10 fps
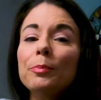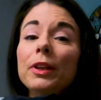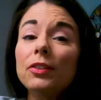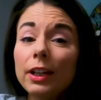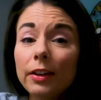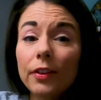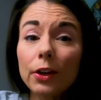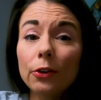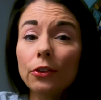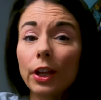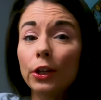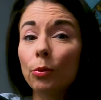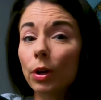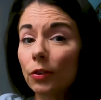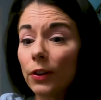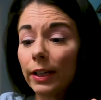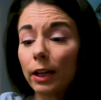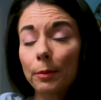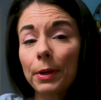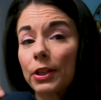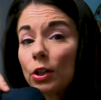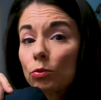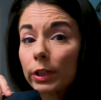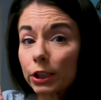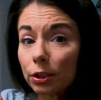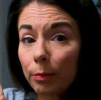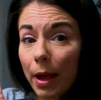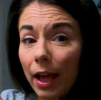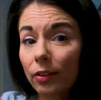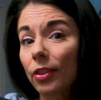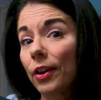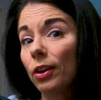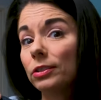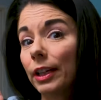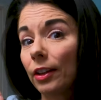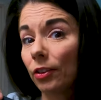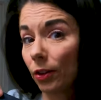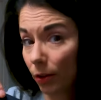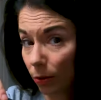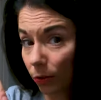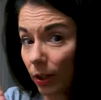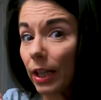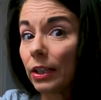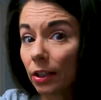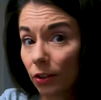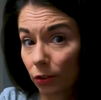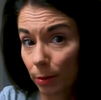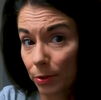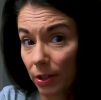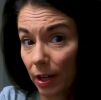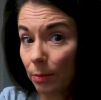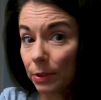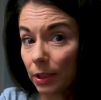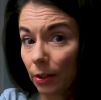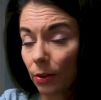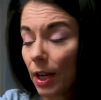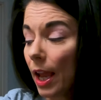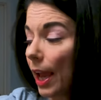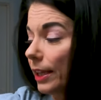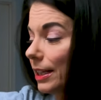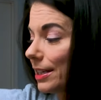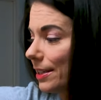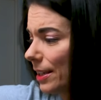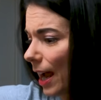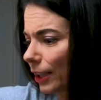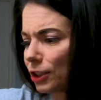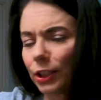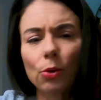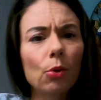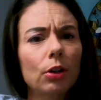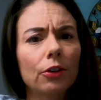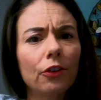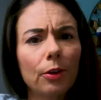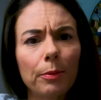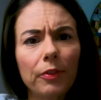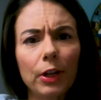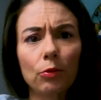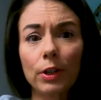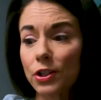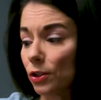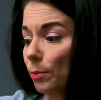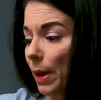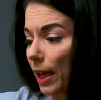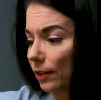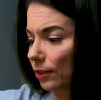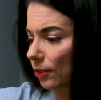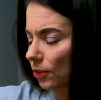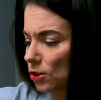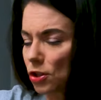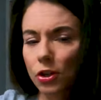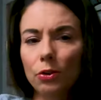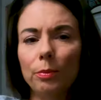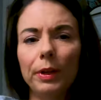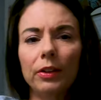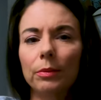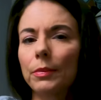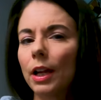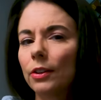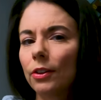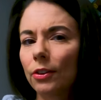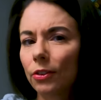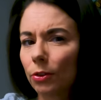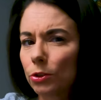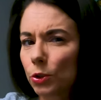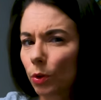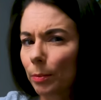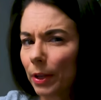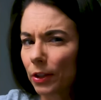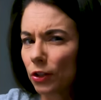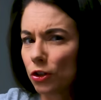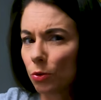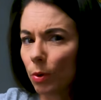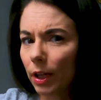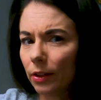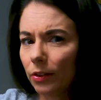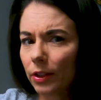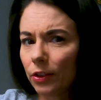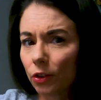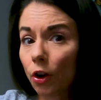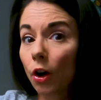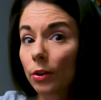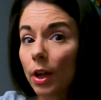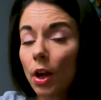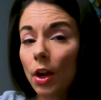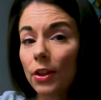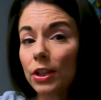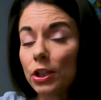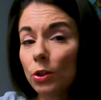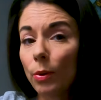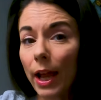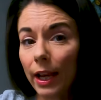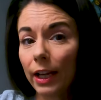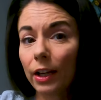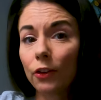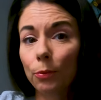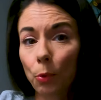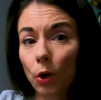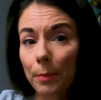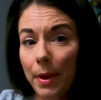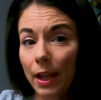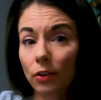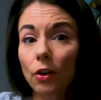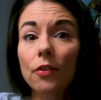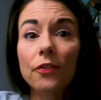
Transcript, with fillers: you missed any of those and you want to find out about the original mask, there are links to those in the description down below. And I did actually order some of the original masks too, because I'm not so sure about the new ones. These are called the UA SportsMask